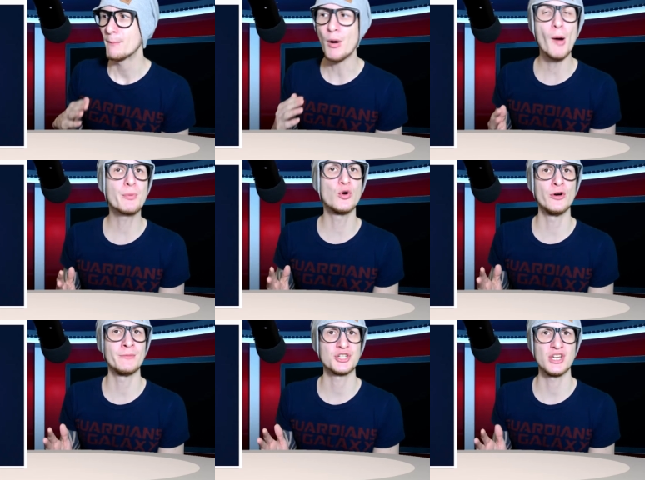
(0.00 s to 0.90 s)

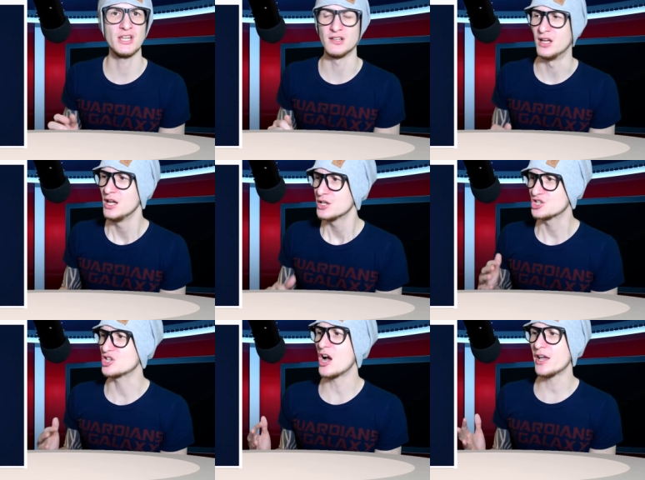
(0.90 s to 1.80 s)
popcorn machine,
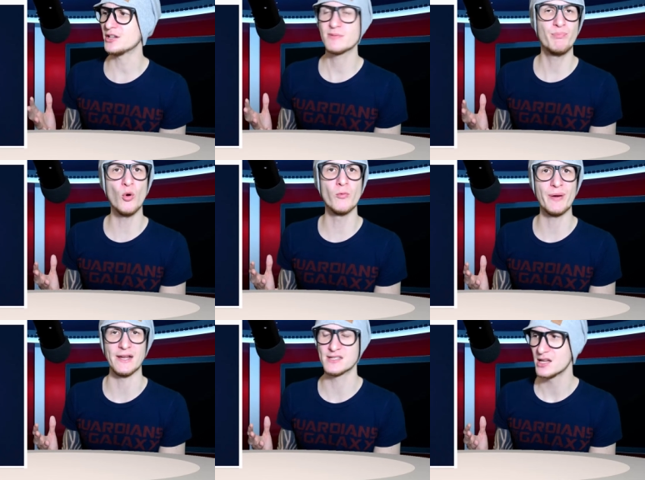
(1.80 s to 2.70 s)
giant ball
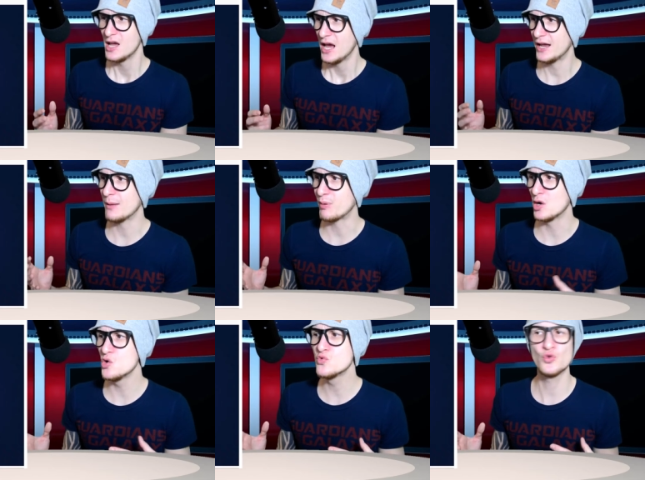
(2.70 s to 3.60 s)
pit, and a
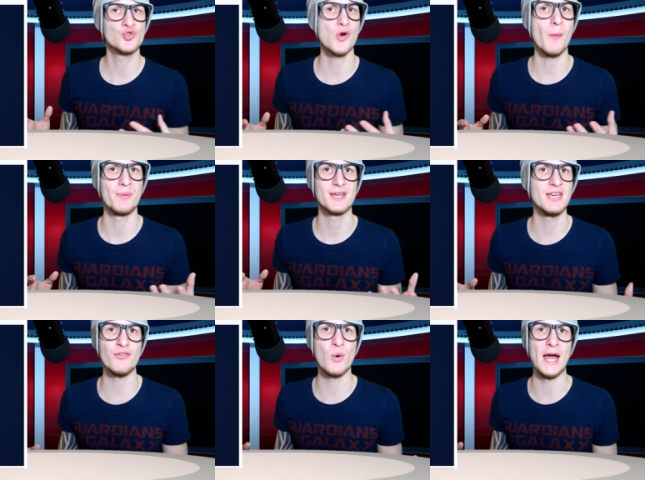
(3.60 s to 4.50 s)
balloon drop
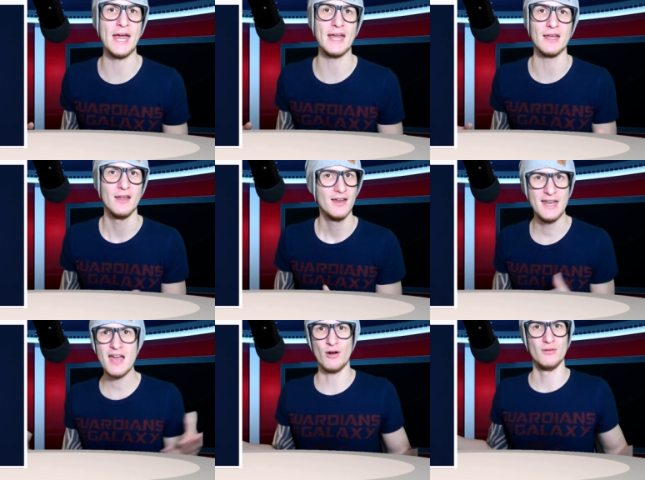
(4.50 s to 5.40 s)
giveaway.
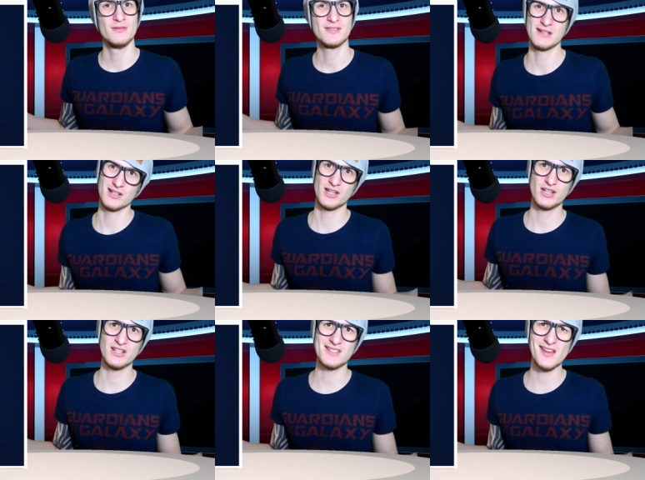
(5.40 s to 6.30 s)
Now, sounds like a
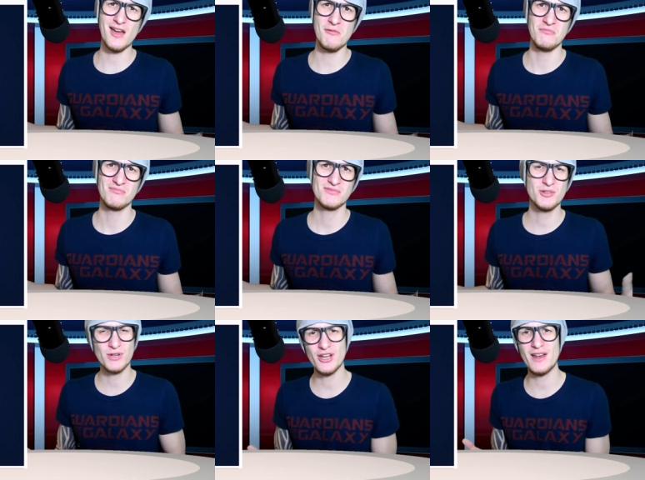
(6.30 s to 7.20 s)
good time.
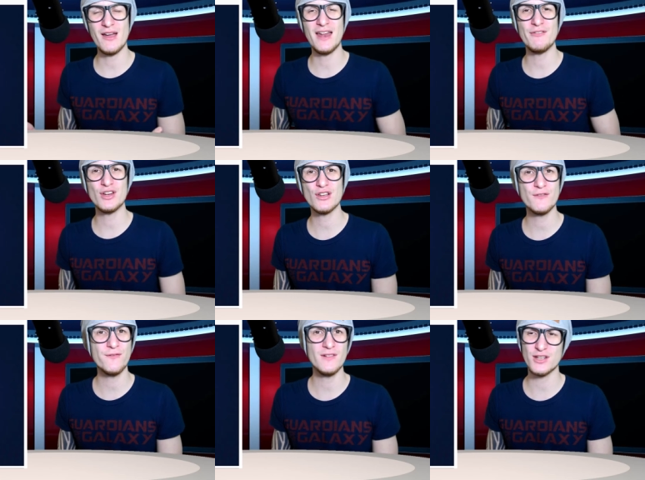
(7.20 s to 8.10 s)
Should be going out and having a
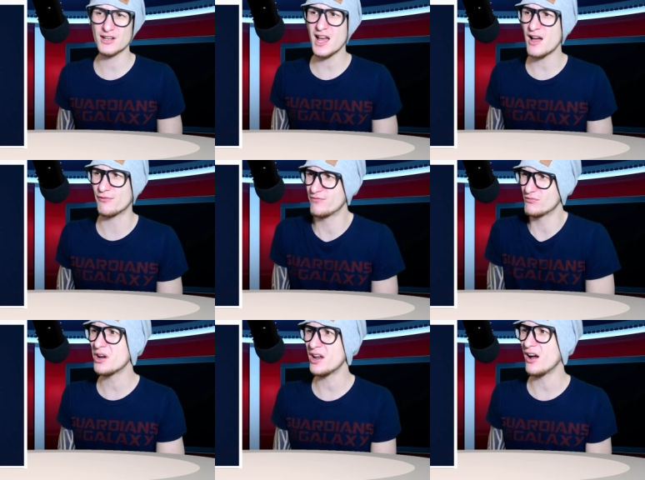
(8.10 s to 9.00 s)
good, good laugh.
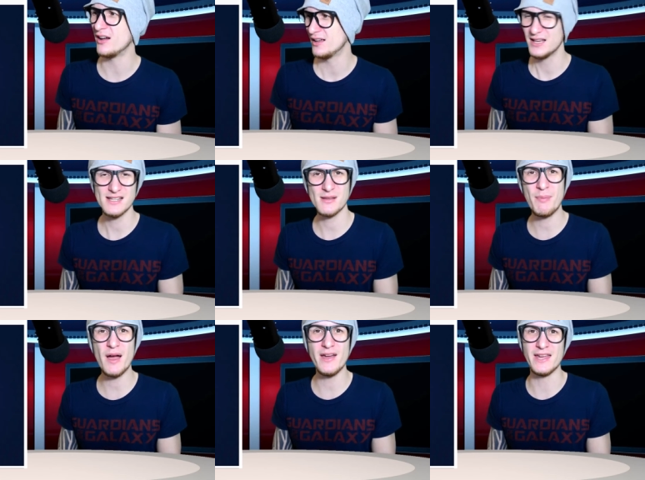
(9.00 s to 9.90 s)
Why not? It's a
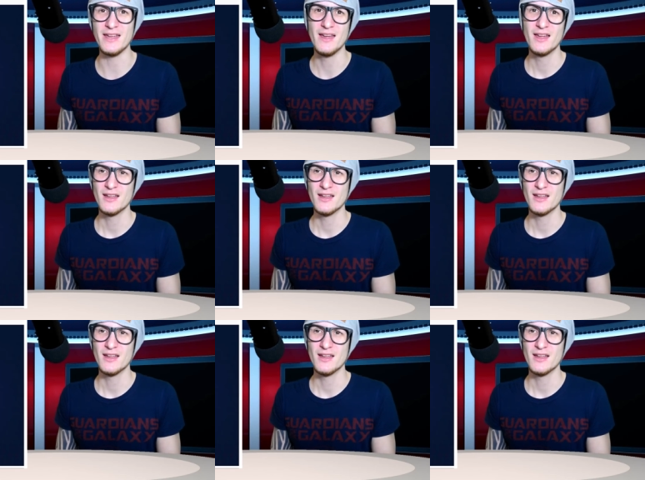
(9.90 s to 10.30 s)
party.